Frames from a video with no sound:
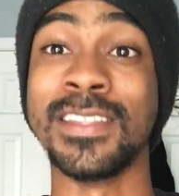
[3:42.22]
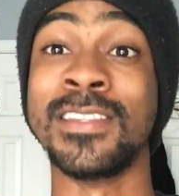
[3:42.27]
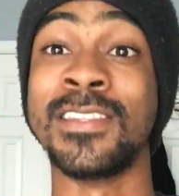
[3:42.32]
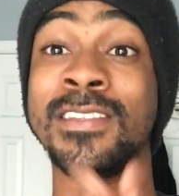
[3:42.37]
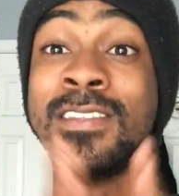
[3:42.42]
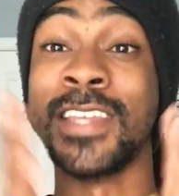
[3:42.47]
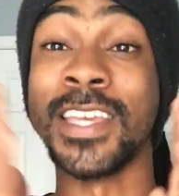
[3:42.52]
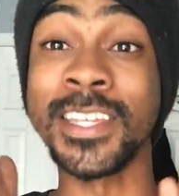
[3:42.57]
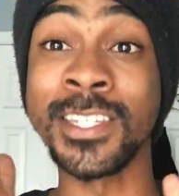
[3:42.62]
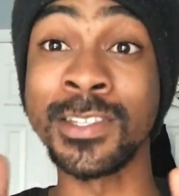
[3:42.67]

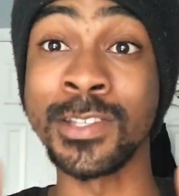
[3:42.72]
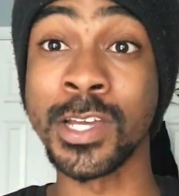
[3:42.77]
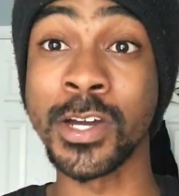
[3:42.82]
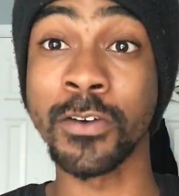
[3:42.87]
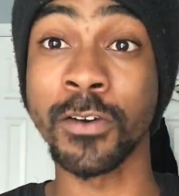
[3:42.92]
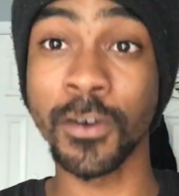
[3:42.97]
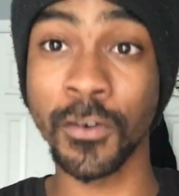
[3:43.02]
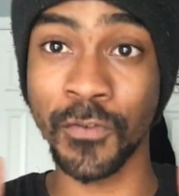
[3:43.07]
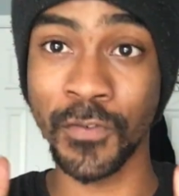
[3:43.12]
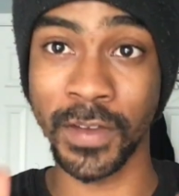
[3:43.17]
these
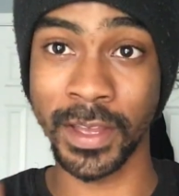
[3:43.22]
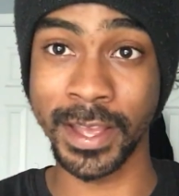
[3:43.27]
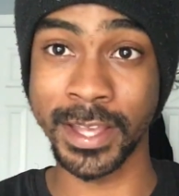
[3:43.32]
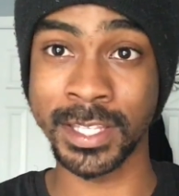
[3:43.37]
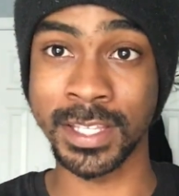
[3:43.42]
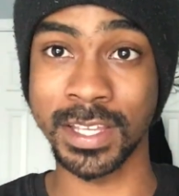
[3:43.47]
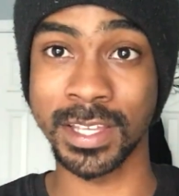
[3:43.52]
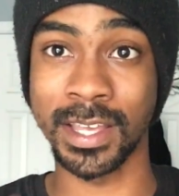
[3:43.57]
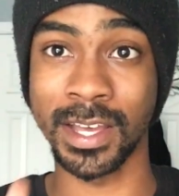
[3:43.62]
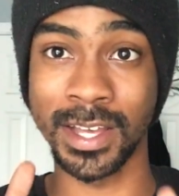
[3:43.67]
newer
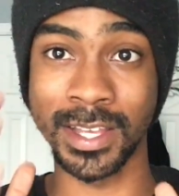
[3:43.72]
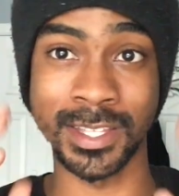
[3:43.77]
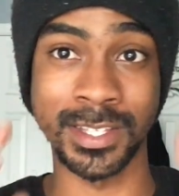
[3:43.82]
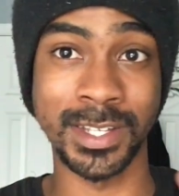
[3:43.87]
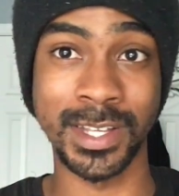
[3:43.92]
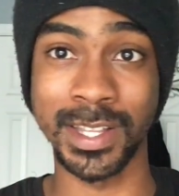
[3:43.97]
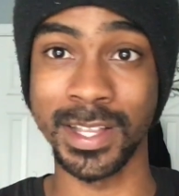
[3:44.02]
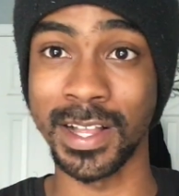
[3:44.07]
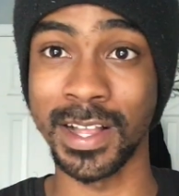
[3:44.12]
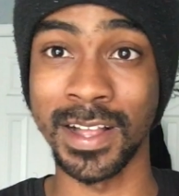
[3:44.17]
fans of
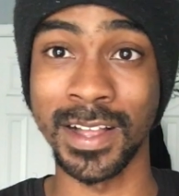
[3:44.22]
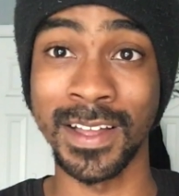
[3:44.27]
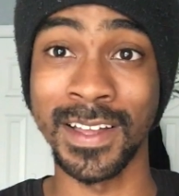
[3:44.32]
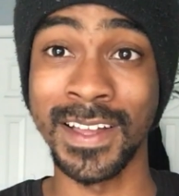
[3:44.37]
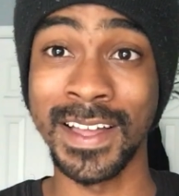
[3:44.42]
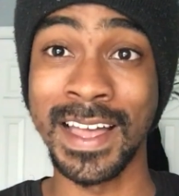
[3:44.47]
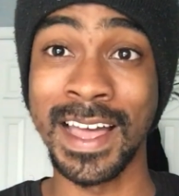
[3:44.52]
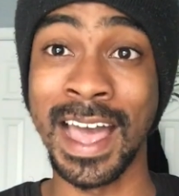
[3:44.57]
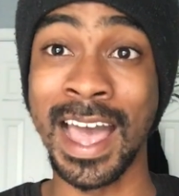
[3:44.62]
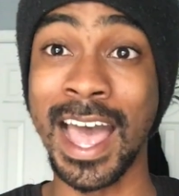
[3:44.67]
Godzilla
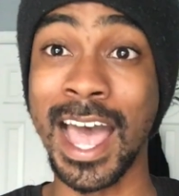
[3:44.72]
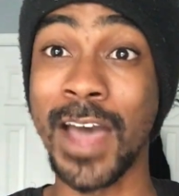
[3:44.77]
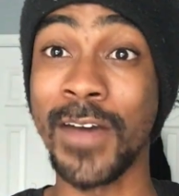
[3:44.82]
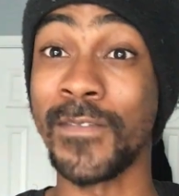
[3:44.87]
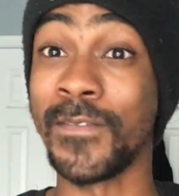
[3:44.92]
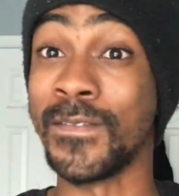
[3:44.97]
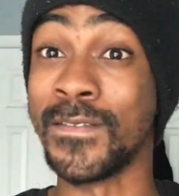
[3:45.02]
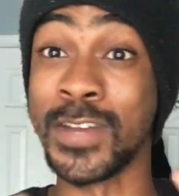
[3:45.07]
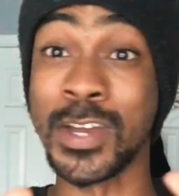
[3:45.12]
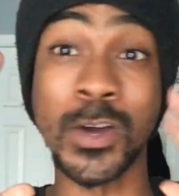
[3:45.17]

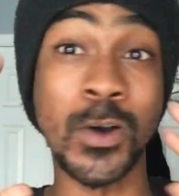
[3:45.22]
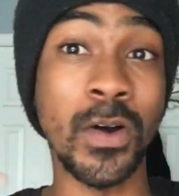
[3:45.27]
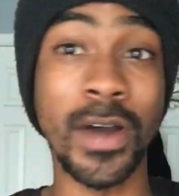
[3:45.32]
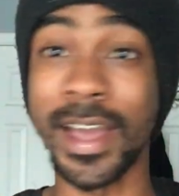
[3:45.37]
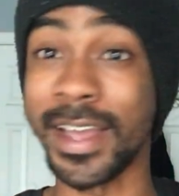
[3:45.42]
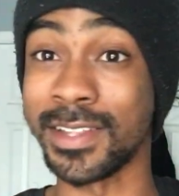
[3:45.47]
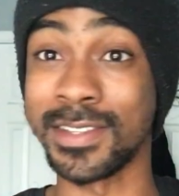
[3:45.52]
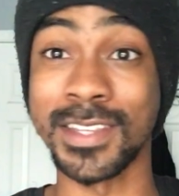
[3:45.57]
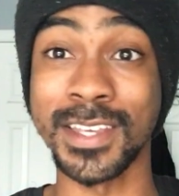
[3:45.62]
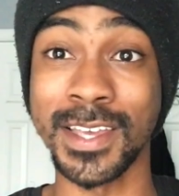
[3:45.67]
have no
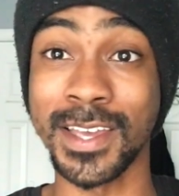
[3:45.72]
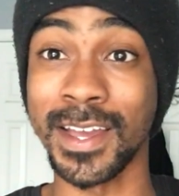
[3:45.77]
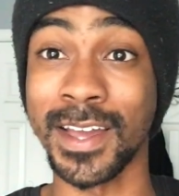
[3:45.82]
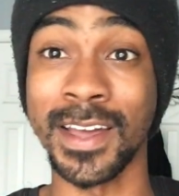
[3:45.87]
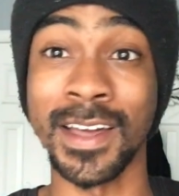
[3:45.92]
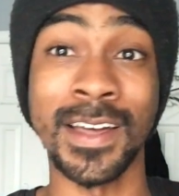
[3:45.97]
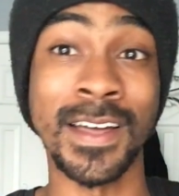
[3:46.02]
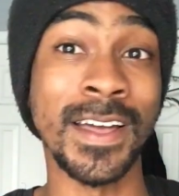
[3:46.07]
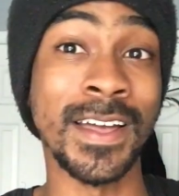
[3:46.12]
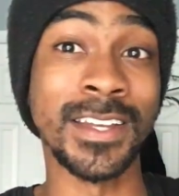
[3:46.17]

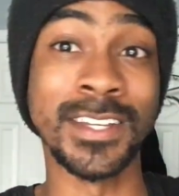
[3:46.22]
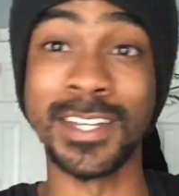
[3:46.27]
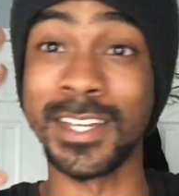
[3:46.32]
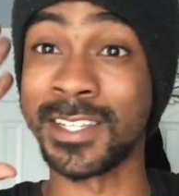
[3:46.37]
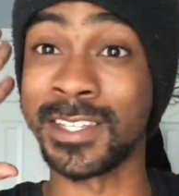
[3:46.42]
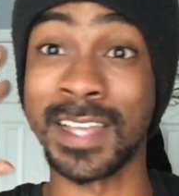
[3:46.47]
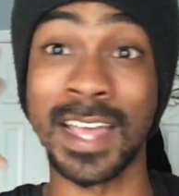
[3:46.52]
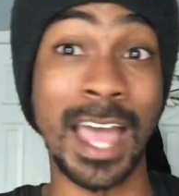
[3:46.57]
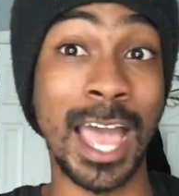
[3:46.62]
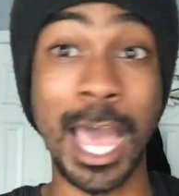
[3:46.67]
idea,
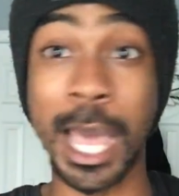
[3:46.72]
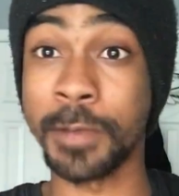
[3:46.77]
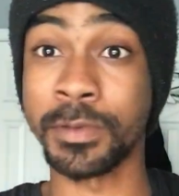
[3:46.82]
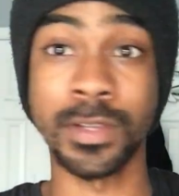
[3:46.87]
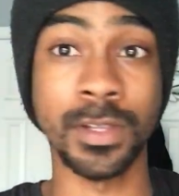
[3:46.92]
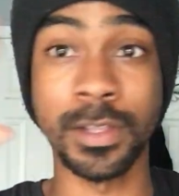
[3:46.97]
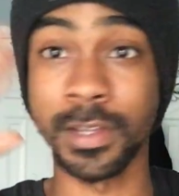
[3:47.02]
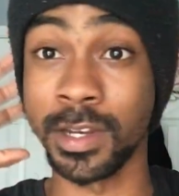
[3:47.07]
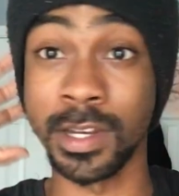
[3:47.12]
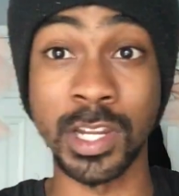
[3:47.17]
just
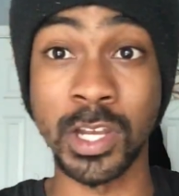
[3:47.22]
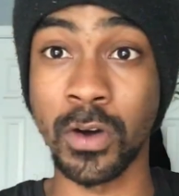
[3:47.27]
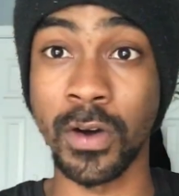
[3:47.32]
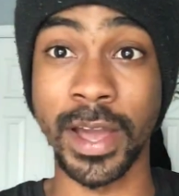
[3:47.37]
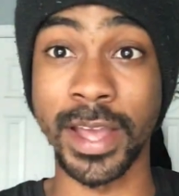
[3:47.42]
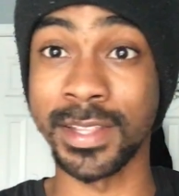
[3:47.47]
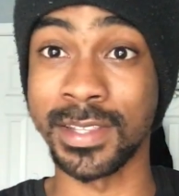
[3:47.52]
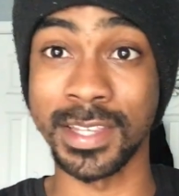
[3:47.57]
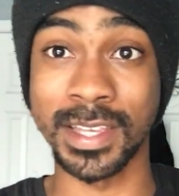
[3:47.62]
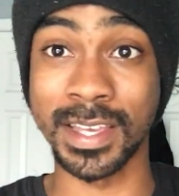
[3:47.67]
absolutely no
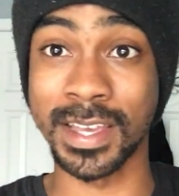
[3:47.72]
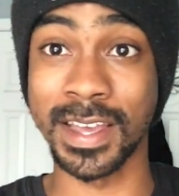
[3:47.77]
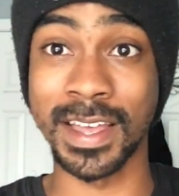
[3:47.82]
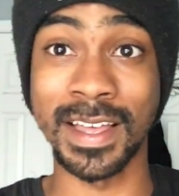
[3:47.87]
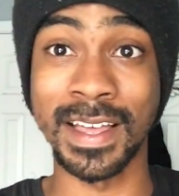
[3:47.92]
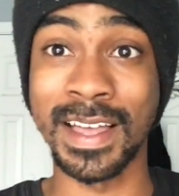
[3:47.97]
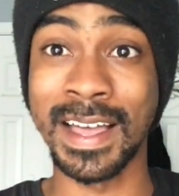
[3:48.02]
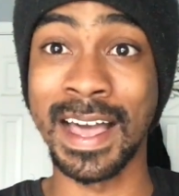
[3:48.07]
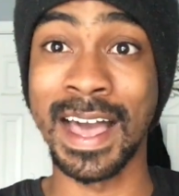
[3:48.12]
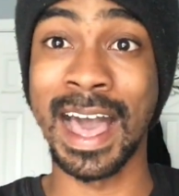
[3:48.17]

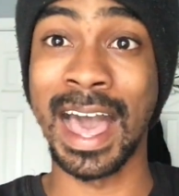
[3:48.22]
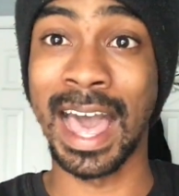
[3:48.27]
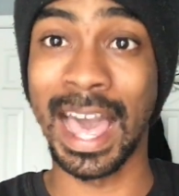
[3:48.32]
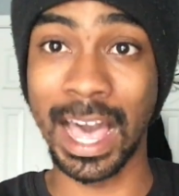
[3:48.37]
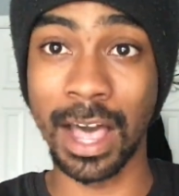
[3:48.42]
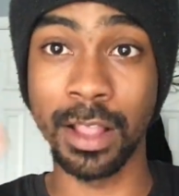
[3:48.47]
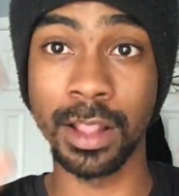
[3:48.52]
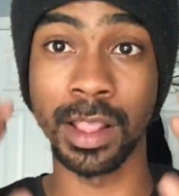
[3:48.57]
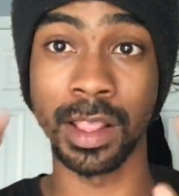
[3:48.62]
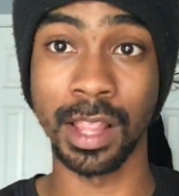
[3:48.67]
idea
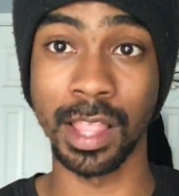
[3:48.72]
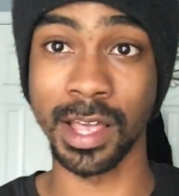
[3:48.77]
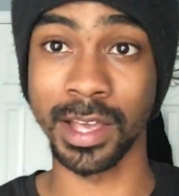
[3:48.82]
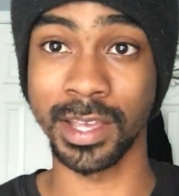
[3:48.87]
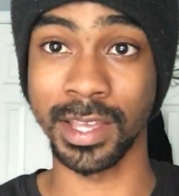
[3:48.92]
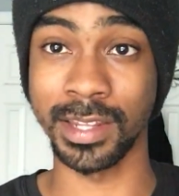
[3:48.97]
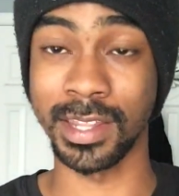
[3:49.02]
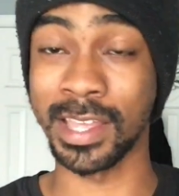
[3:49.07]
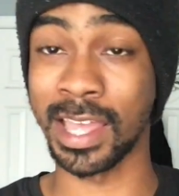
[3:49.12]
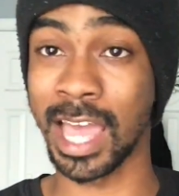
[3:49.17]
how
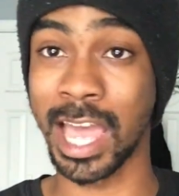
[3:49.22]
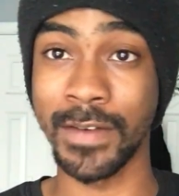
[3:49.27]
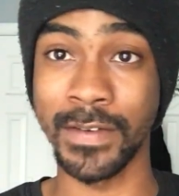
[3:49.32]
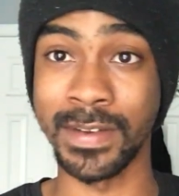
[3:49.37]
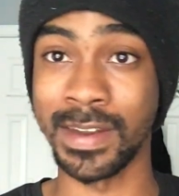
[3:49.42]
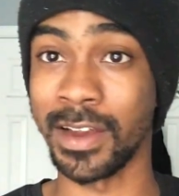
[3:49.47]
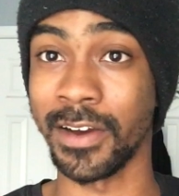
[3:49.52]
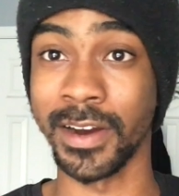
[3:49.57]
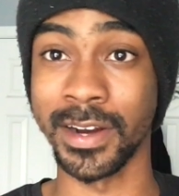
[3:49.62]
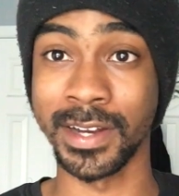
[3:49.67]
lucky they have it
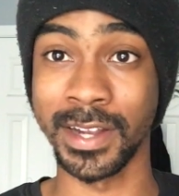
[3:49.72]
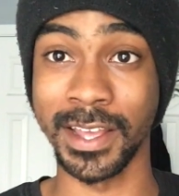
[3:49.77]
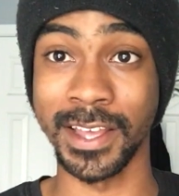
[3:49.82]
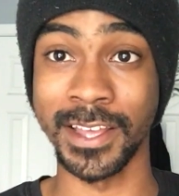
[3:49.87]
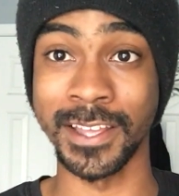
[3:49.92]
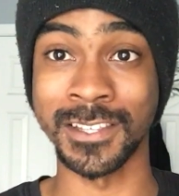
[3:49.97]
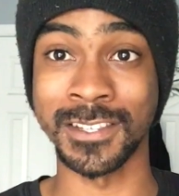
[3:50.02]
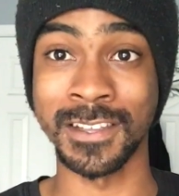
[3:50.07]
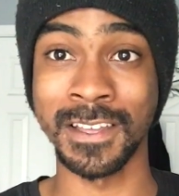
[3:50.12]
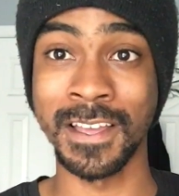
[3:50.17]

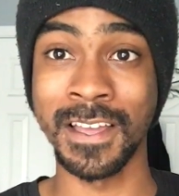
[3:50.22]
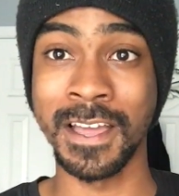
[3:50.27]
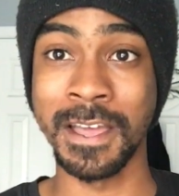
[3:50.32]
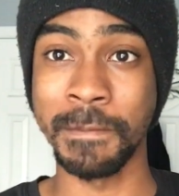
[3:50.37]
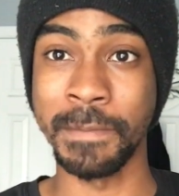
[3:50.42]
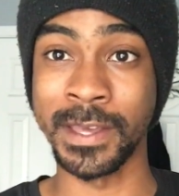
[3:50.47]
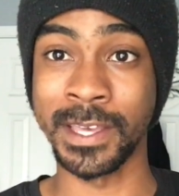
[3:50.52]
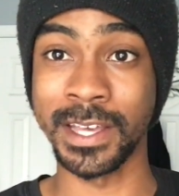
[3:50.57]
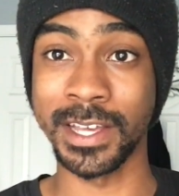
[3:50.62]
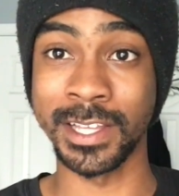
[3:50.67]
nowadays
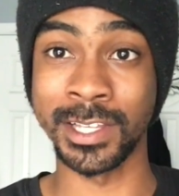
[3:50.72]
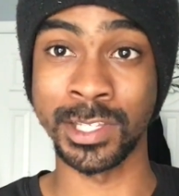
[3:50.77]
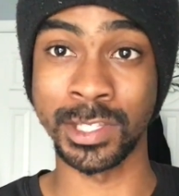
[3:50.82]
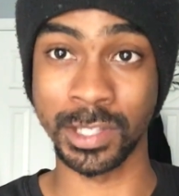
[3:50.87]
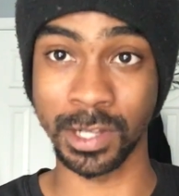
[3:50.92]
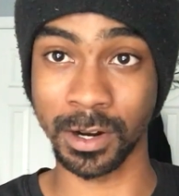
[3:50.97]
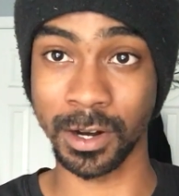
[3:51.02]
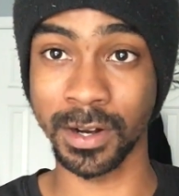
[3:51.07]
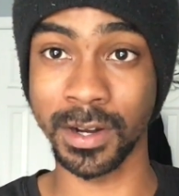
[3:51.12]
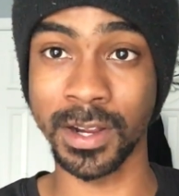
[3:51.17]
because
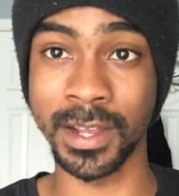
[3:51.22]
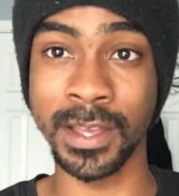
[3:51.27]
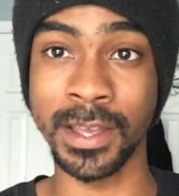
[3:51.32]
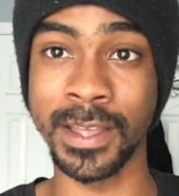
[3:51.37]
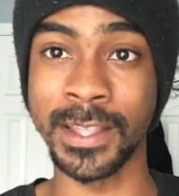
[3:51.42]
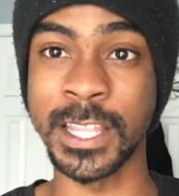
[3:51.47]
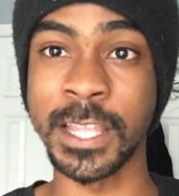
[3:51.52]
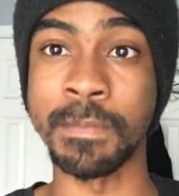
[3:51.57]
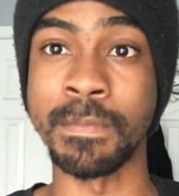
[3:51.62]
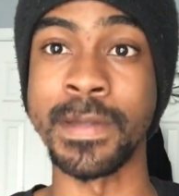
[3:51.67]
starting
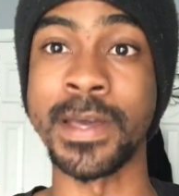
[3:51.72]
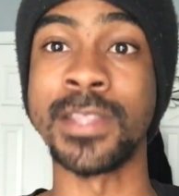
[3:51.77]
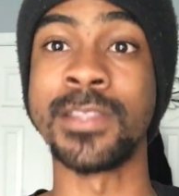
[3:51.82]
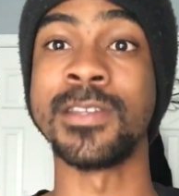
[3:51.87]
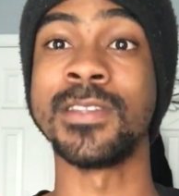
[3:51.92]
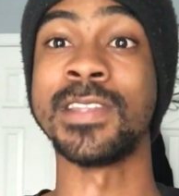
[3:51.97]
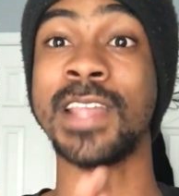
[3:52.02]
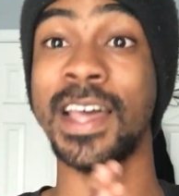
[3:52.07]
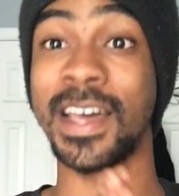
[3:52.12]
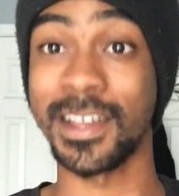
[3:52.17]
in the mid
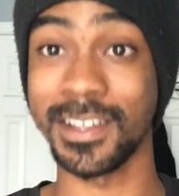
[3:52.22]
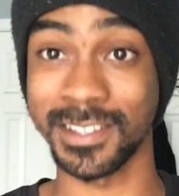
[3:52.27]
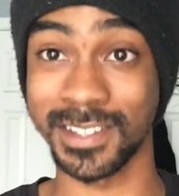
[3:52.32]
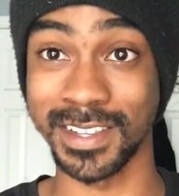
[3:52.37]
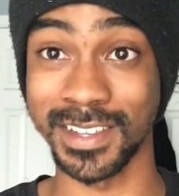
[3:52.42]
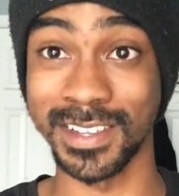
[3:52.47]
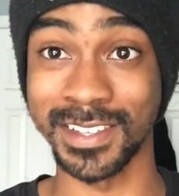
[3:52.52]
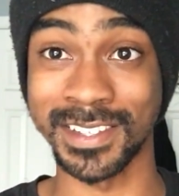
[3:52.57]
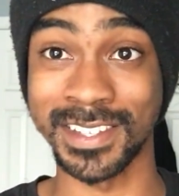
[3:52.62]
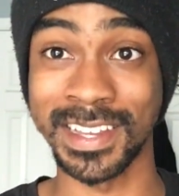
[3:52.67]

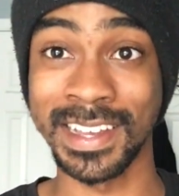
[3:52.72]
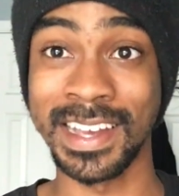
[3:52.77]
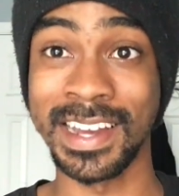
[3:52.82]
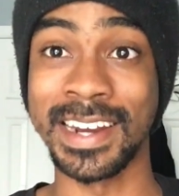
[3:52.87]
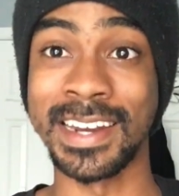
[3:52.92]
2000s,